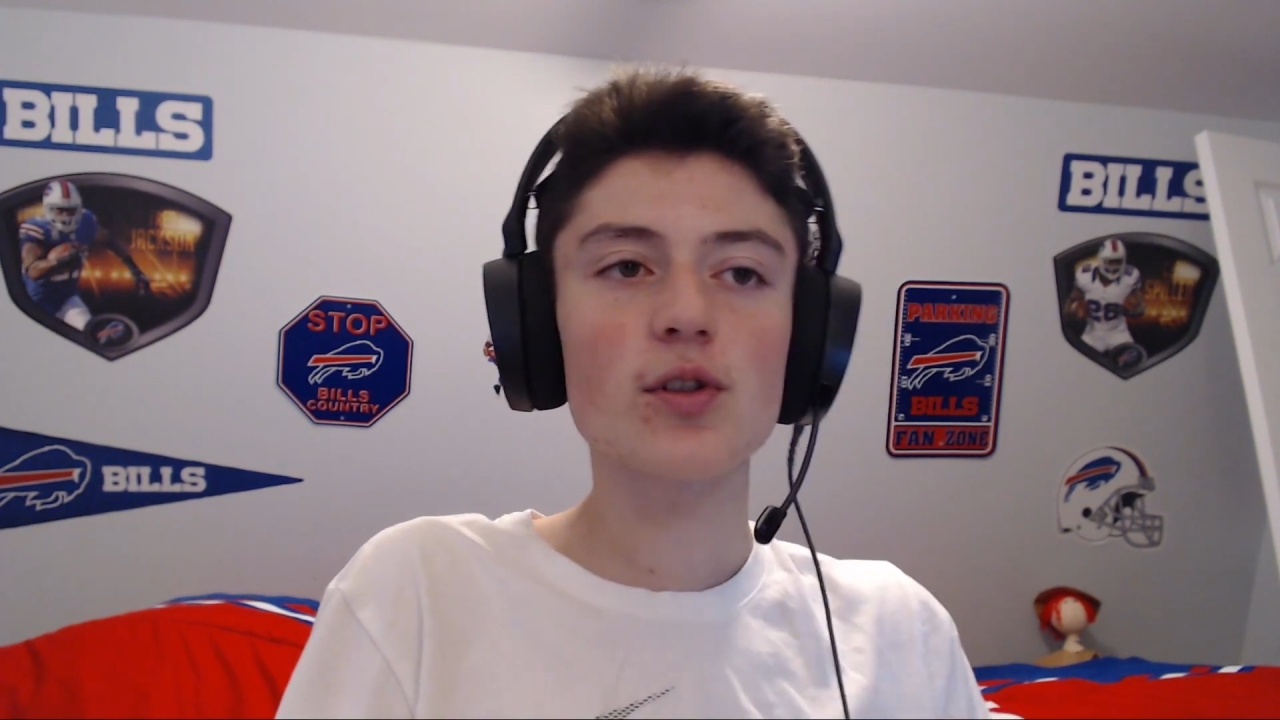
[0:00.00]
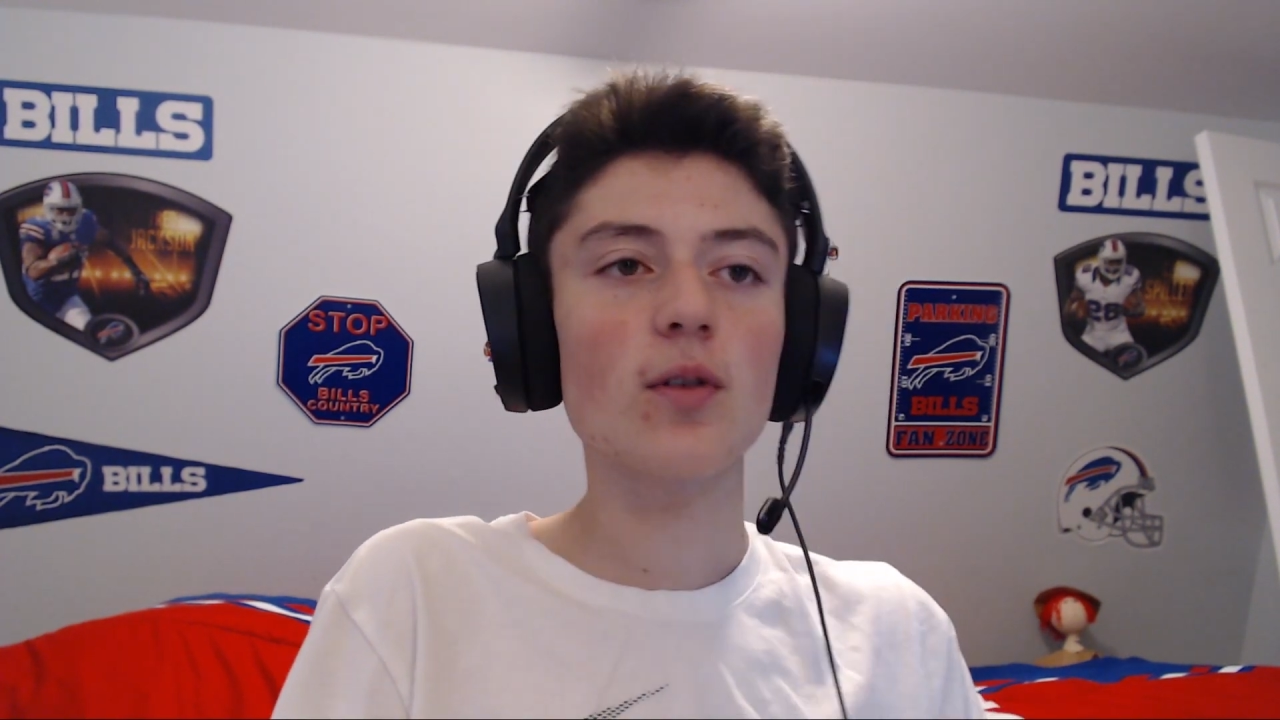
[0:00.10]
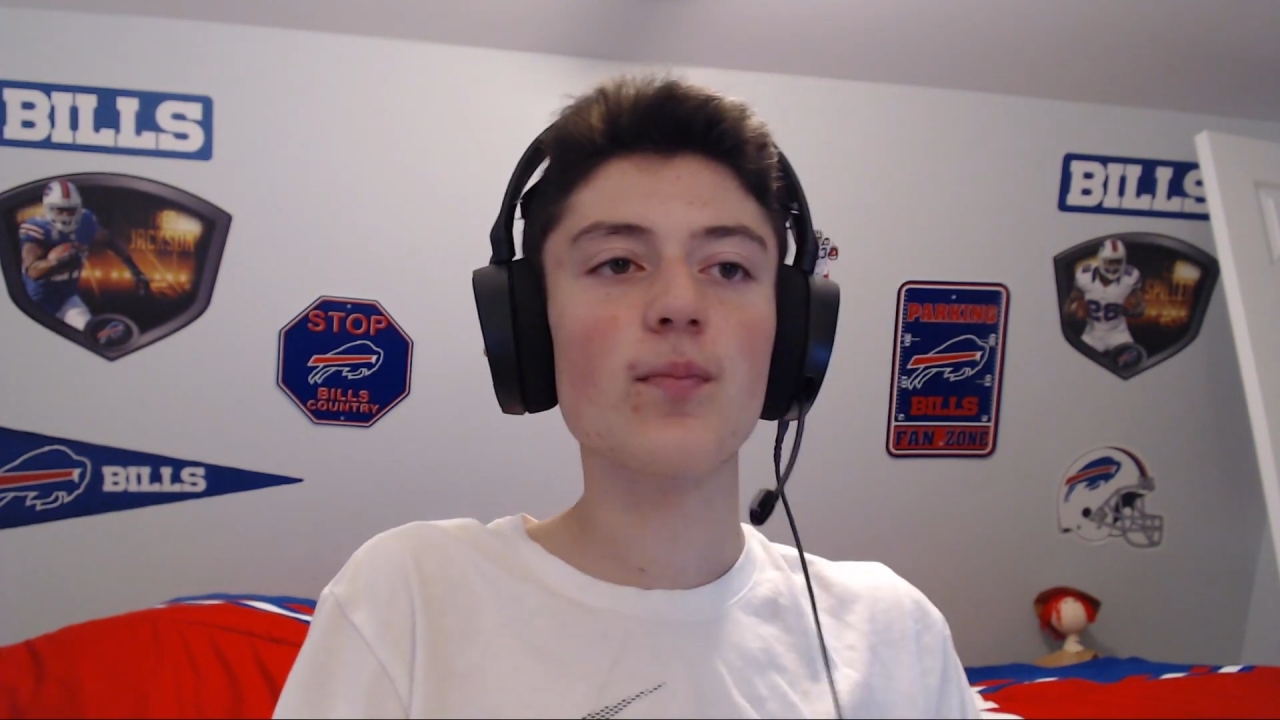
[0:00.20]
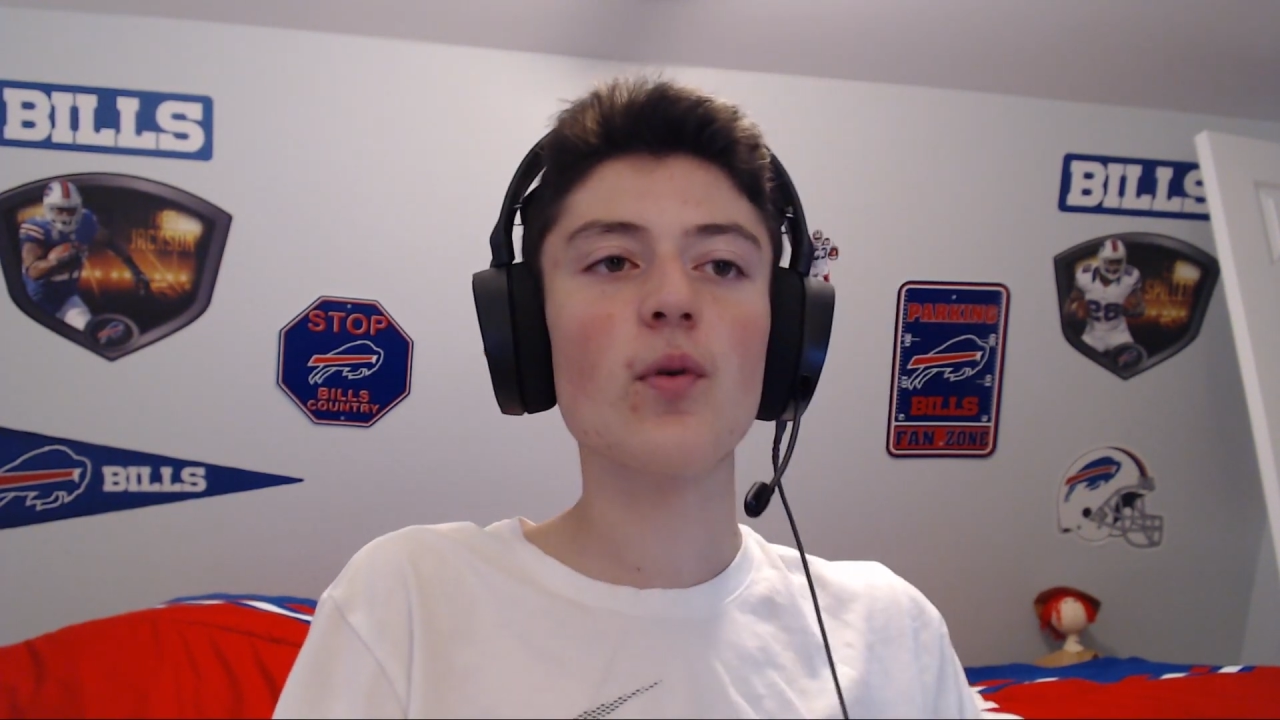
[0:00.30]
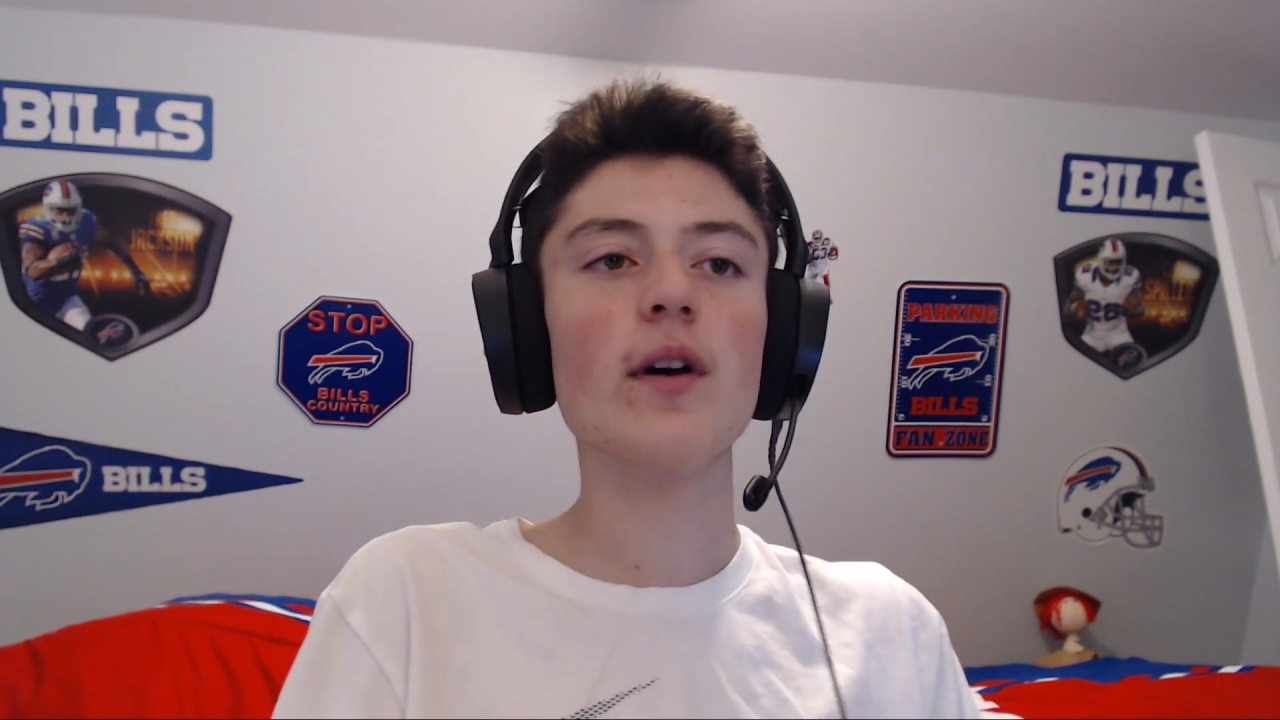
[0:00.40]

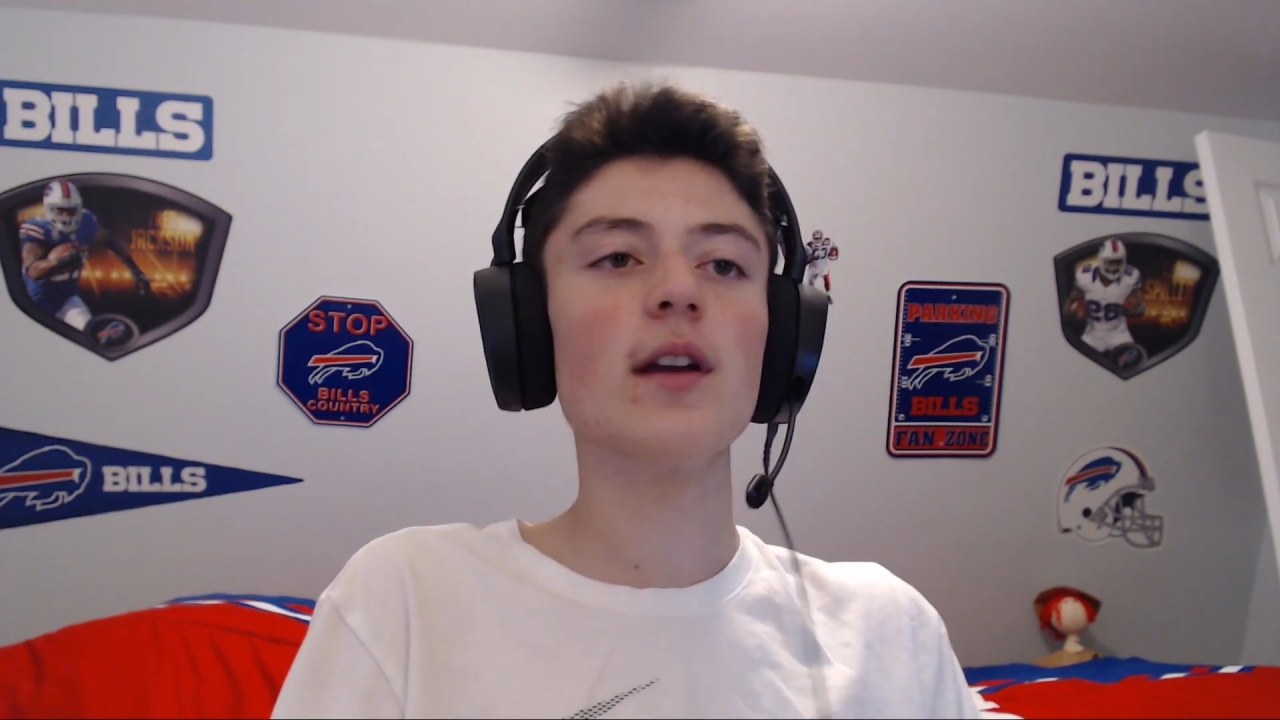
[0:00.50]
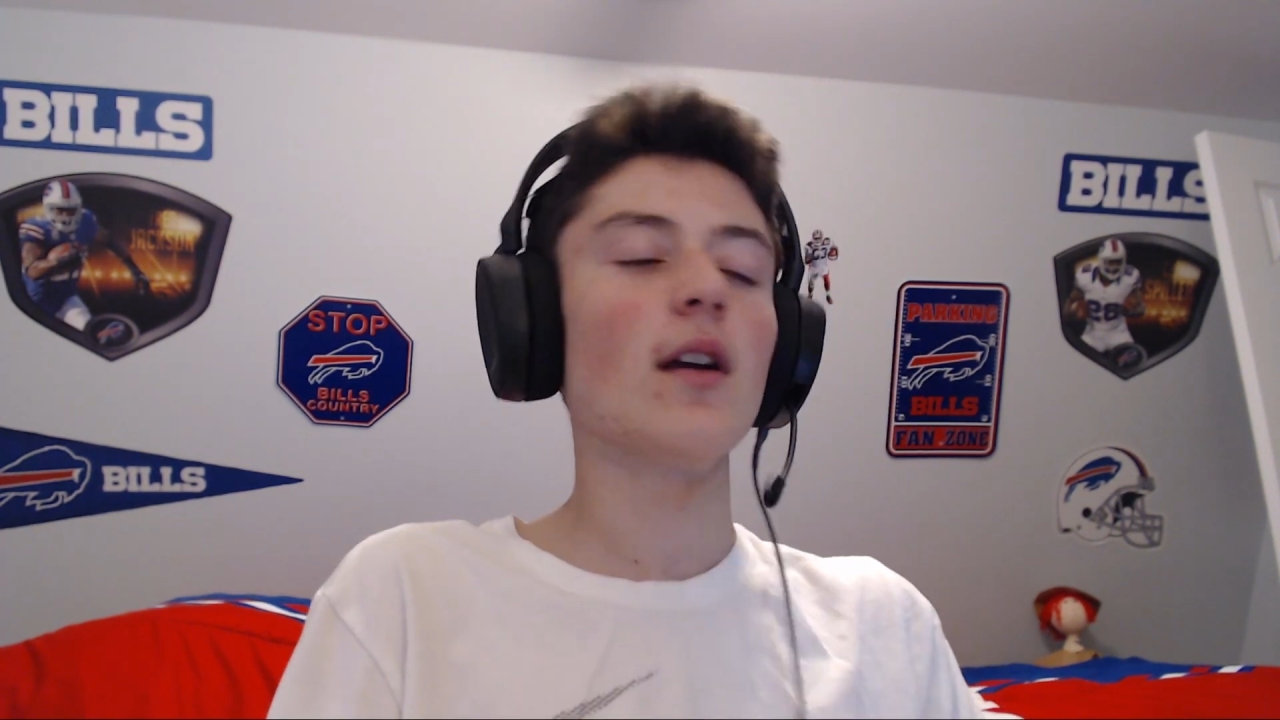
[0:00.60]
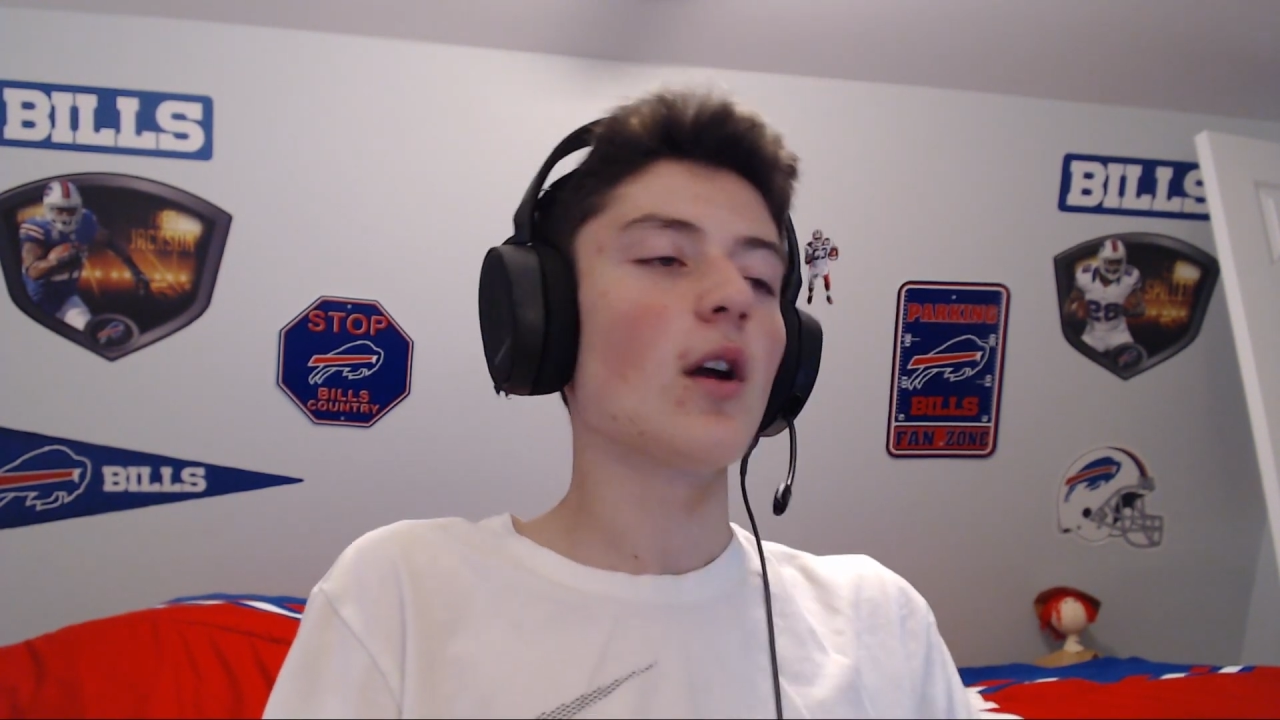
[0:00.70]
certain point,